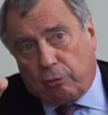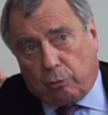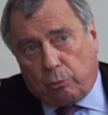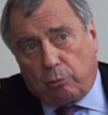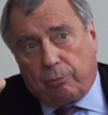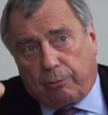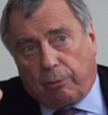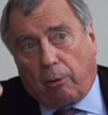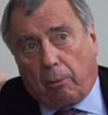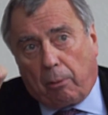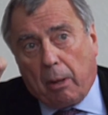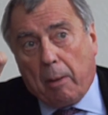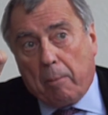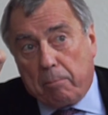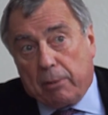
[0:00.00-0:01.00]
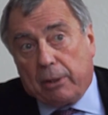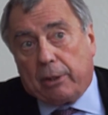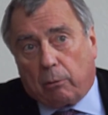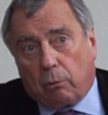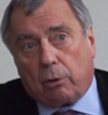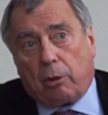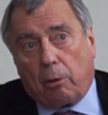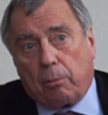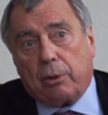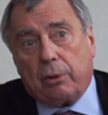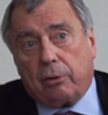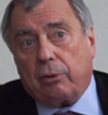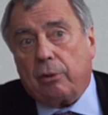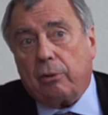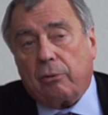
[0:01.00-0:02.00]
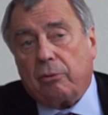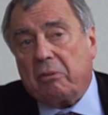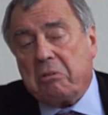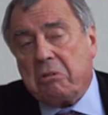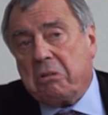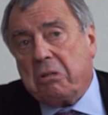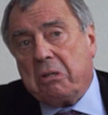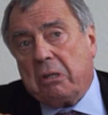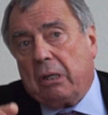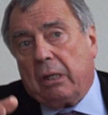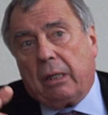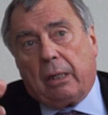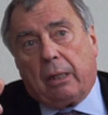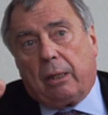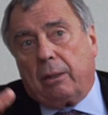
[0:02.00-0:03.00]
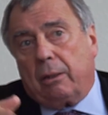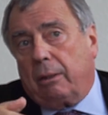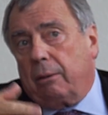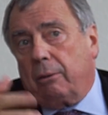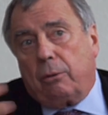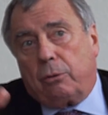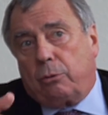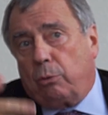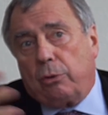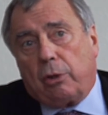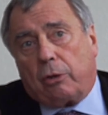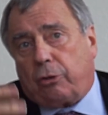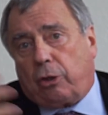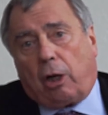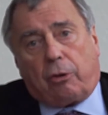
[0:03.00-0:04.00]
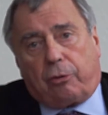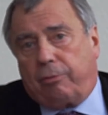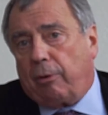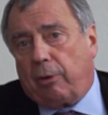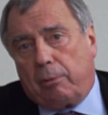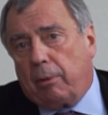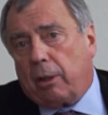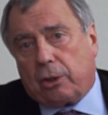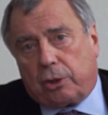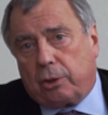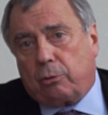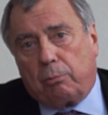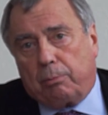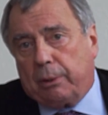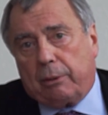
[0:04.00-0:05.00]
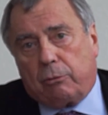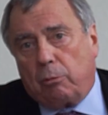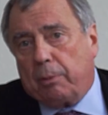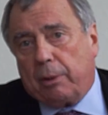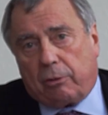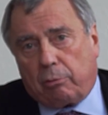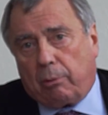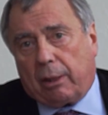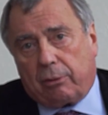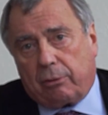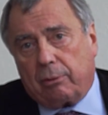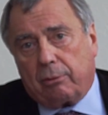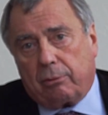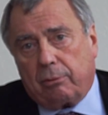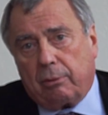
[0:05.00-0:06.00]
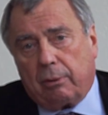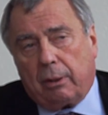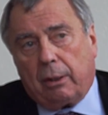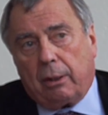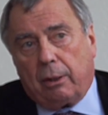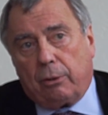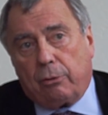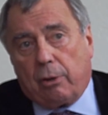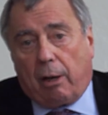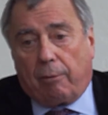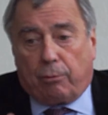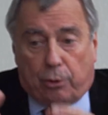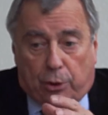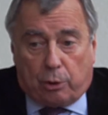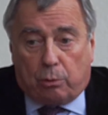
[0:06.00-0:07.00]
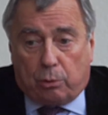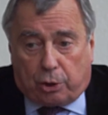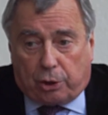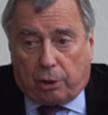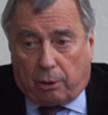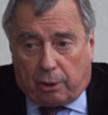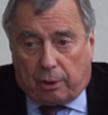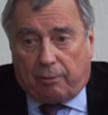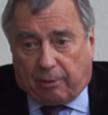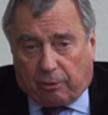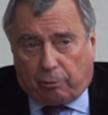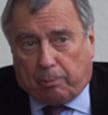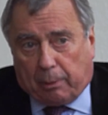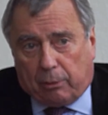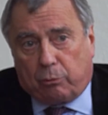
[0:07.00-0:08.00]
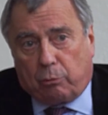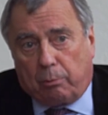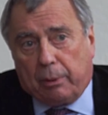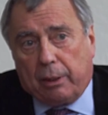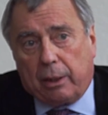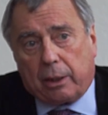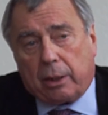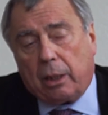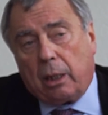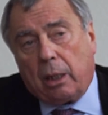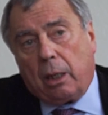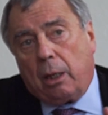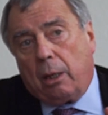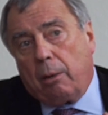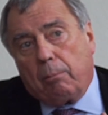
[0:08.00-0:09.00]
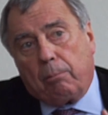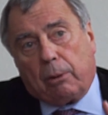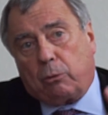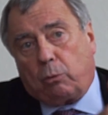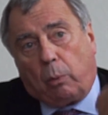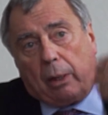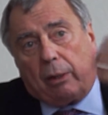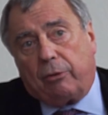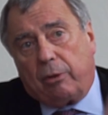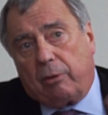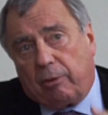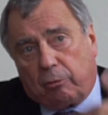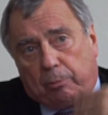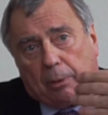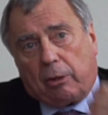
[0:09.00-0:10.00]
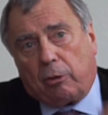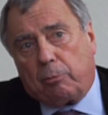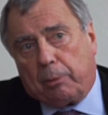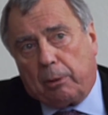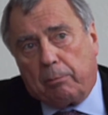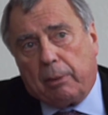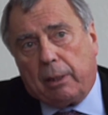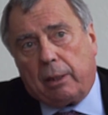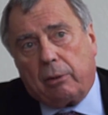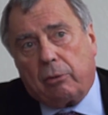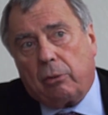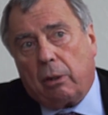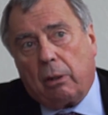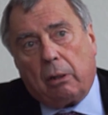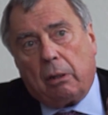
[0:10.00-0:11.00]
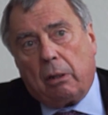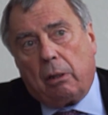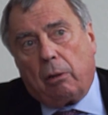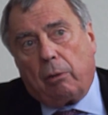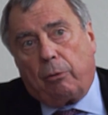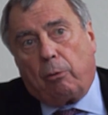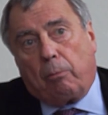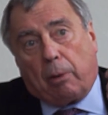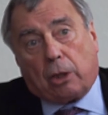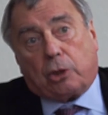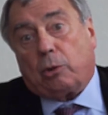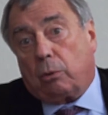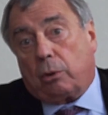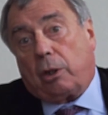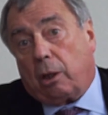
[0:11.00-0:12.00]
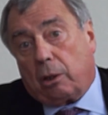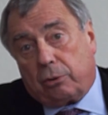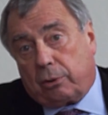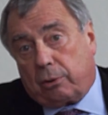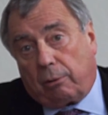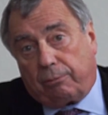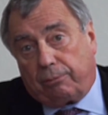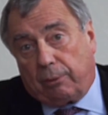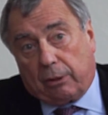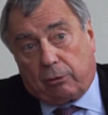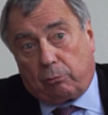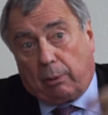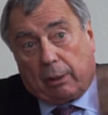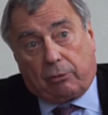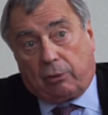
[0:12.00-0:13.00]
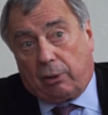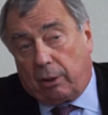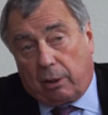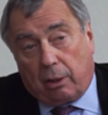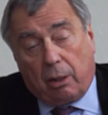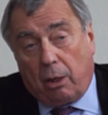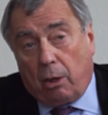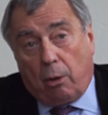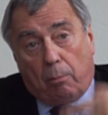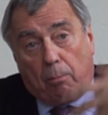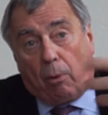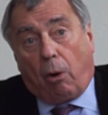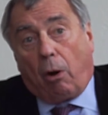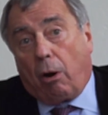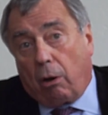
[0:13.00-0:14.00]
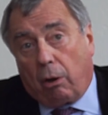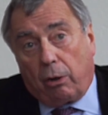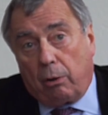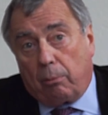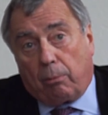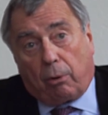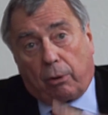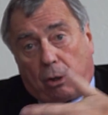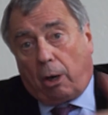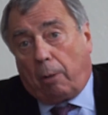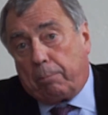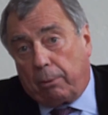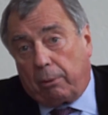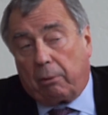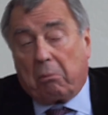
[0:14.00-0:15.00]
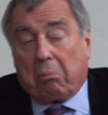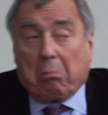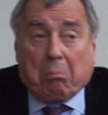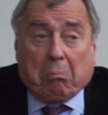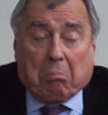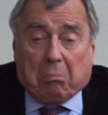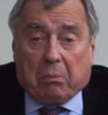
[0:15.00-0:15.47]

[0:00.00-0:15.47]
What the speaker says: is true for mineral commodities, do not cost very much to be extracted. You have a huge investment to make, but when the investment has been made, the marginal cost of extracting more oil, more copper,